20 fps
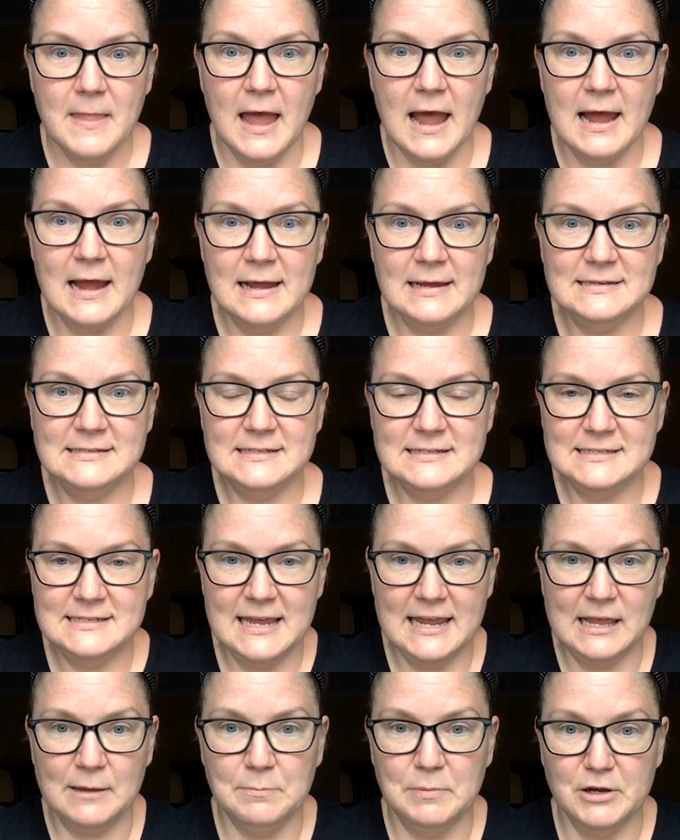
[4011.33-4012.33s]
I did
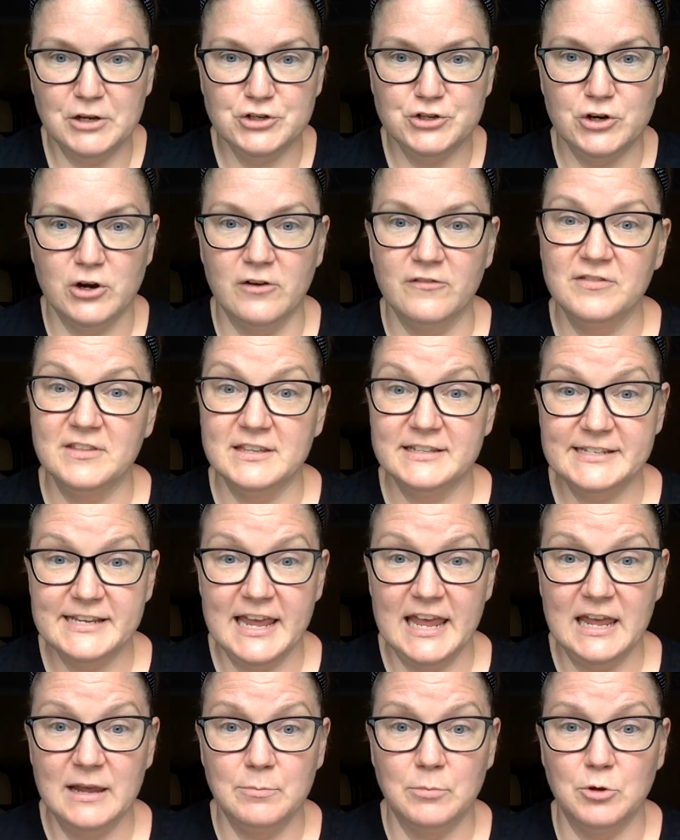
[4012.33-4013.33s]
take a picture of the
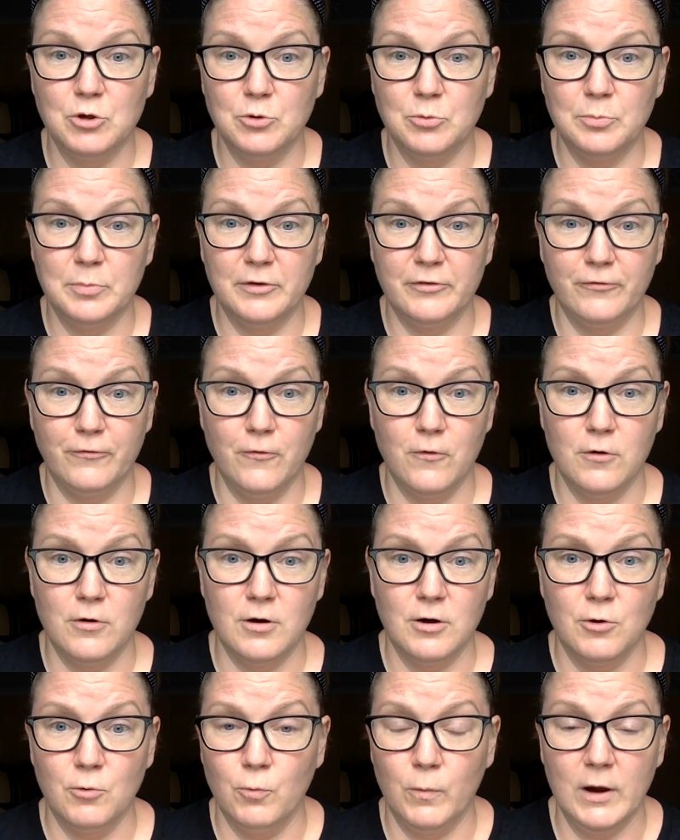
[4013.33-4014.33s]
table
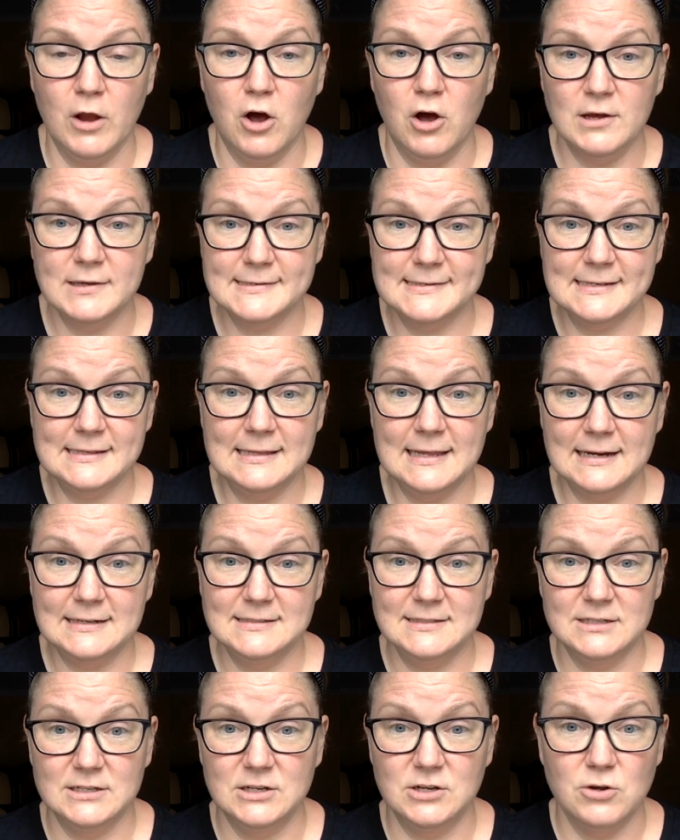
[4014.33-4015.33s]
before we all
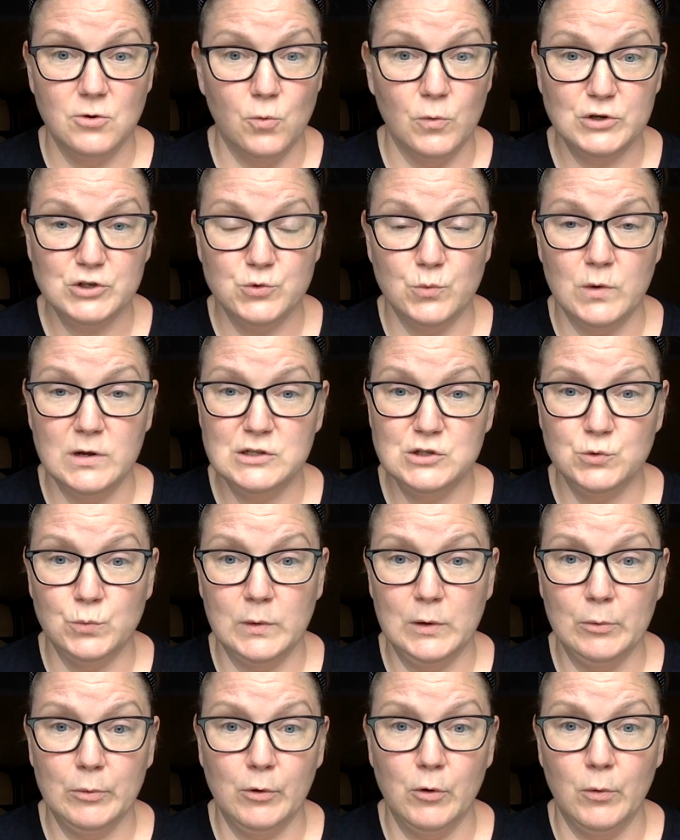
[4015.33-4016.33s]
selected which ones
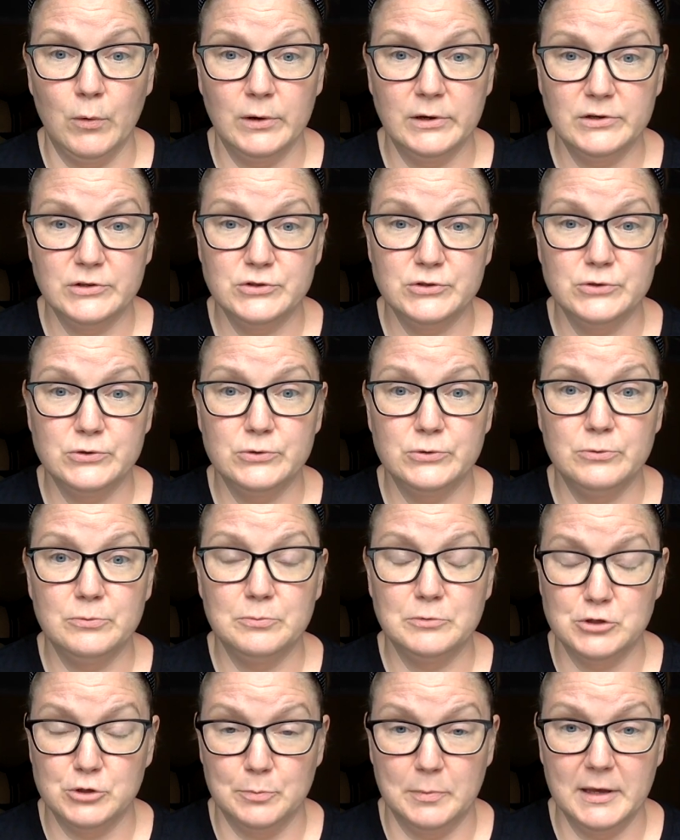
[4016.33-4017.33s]
we were going to,
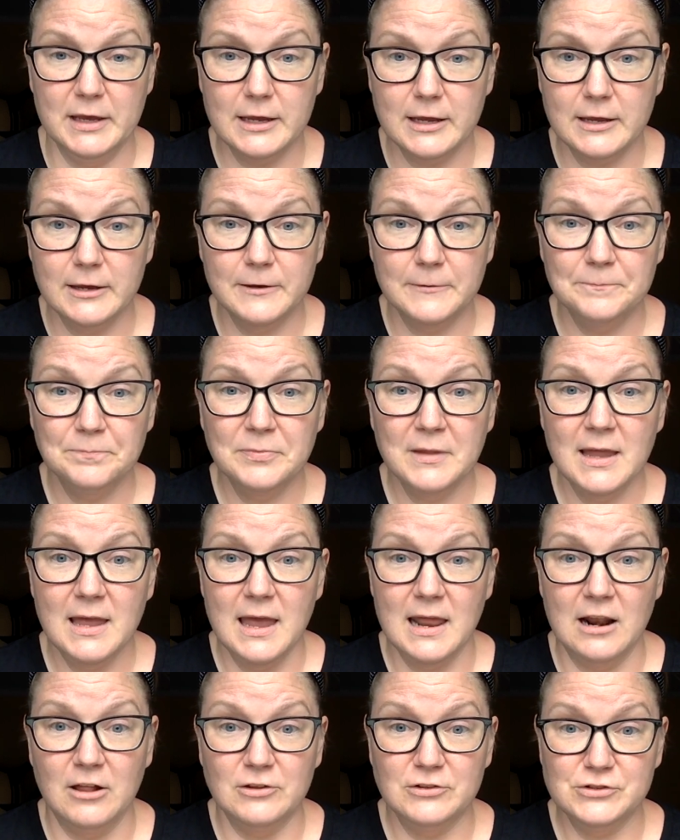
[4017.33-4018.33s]
to pick,
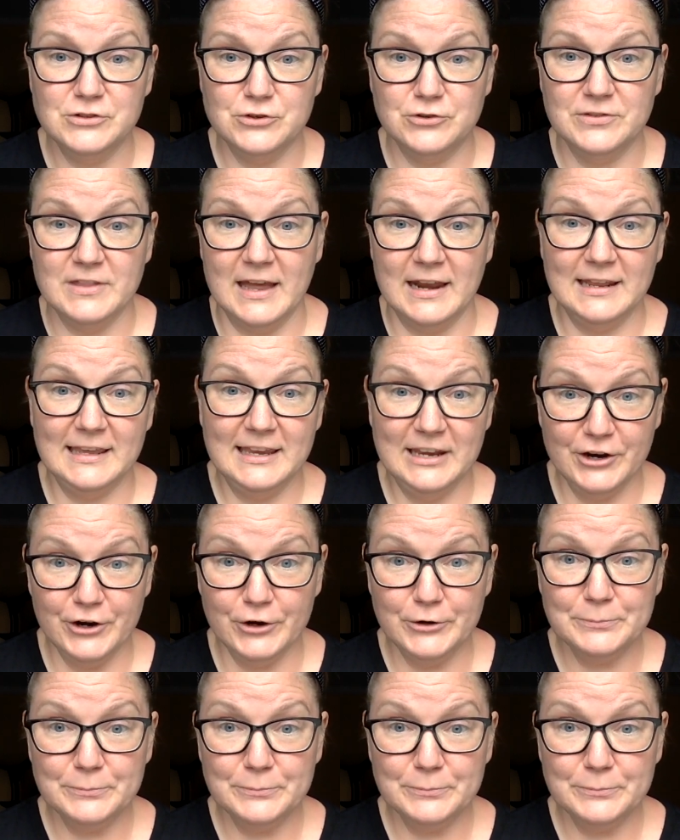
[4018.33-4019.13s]
and I'll insert that here.